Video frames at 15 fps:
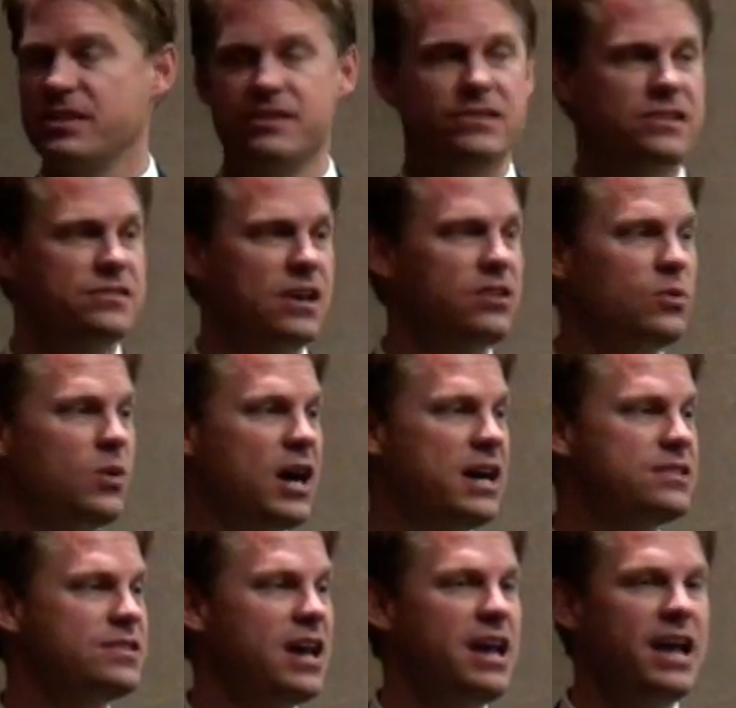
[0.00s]
that says
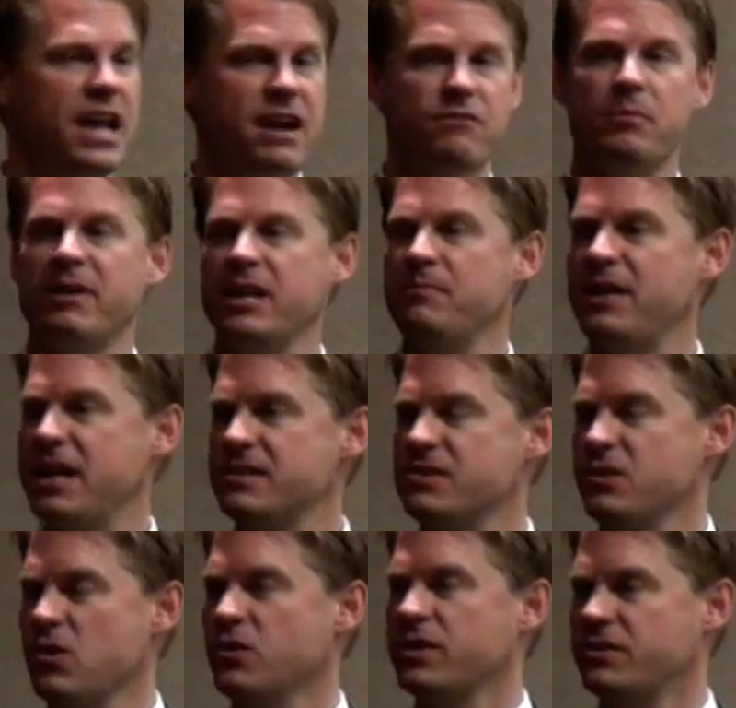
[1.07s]
otherwise, everybody pays
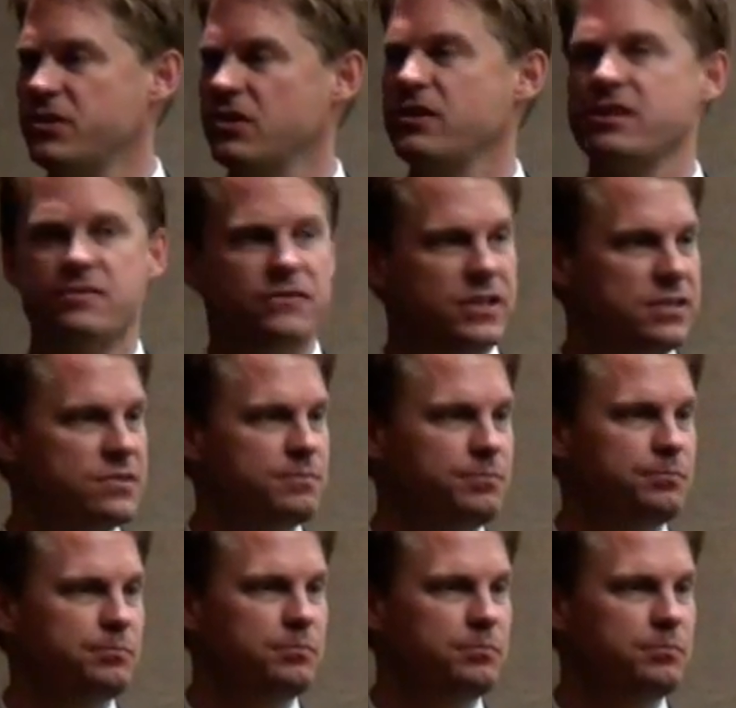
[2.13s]
their own attorney's fees.